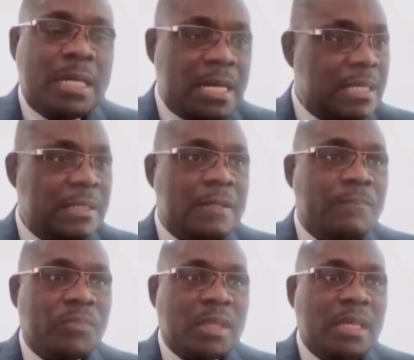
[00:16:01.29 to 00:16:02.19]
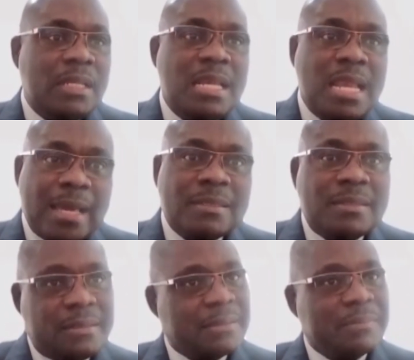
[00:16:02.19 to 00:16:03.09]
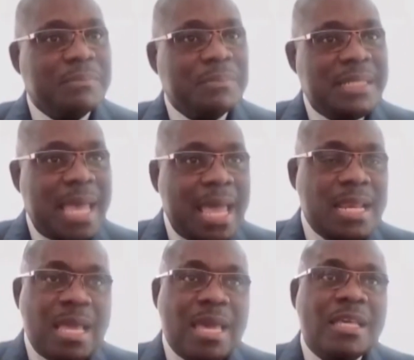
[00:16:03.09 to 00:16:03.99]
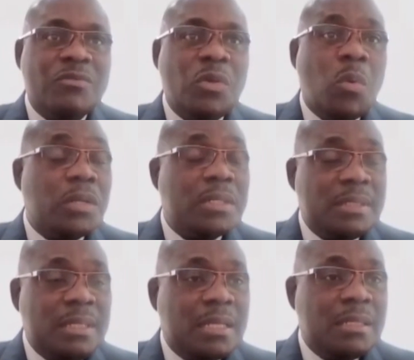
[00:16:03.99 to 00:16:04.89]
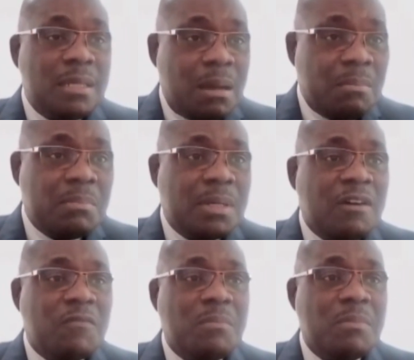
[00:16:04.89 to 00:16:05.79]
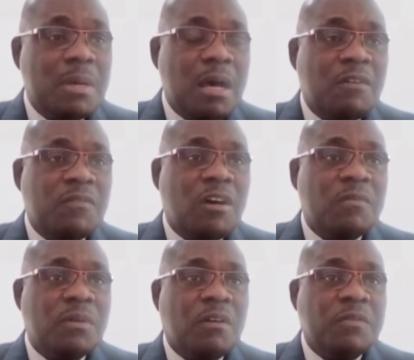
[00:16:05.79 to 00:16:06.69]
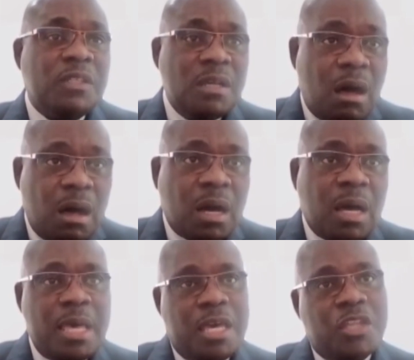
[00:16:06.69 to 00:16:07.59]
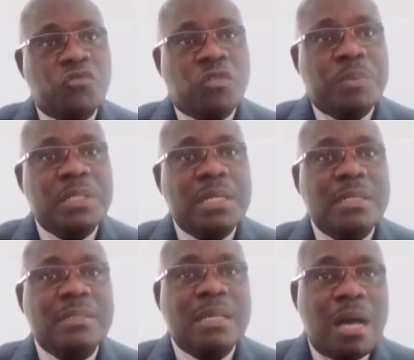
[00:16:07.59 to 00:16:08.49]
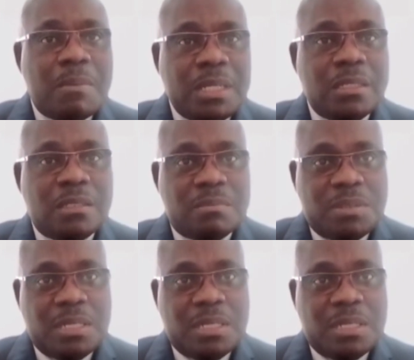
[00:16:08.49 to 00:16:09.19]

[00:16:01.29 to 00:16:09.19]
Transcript: Because in the next 10 years, we want to see a number of young entrepreneurs coming into